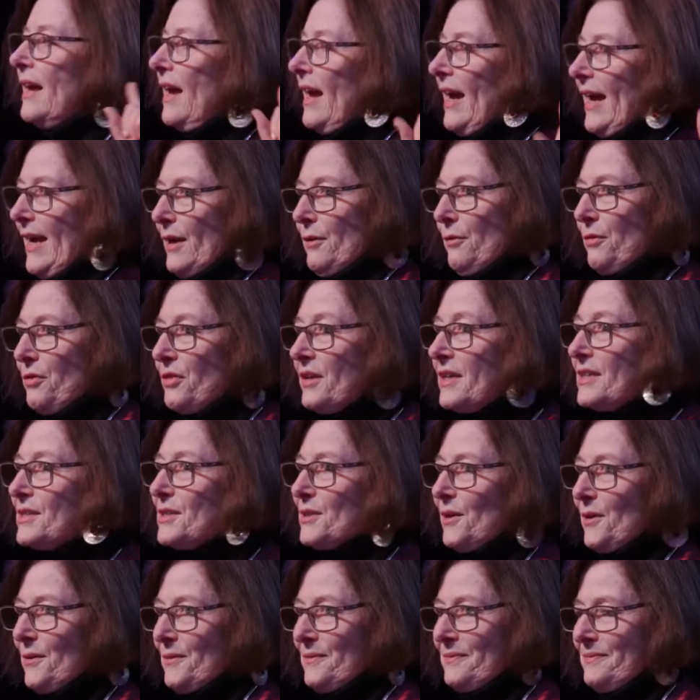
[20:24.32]
I don't think
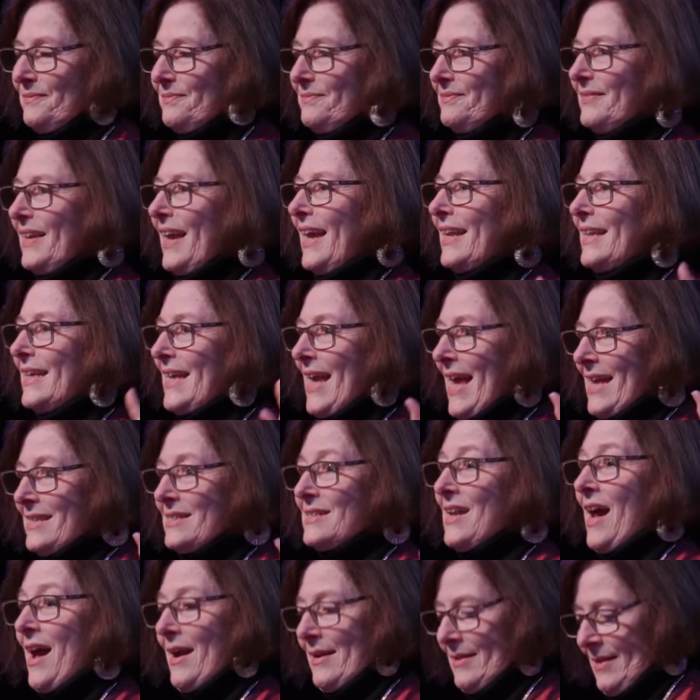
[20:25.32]
so. And he has
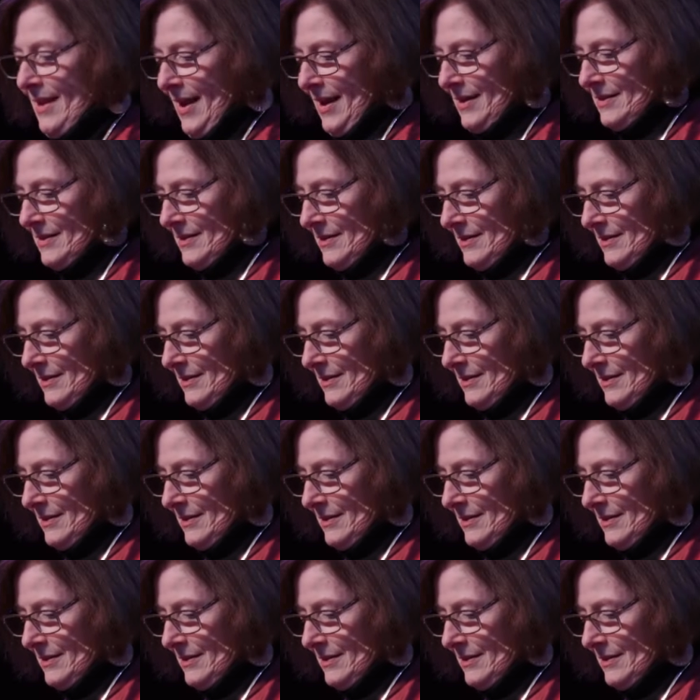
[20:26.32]
not yet.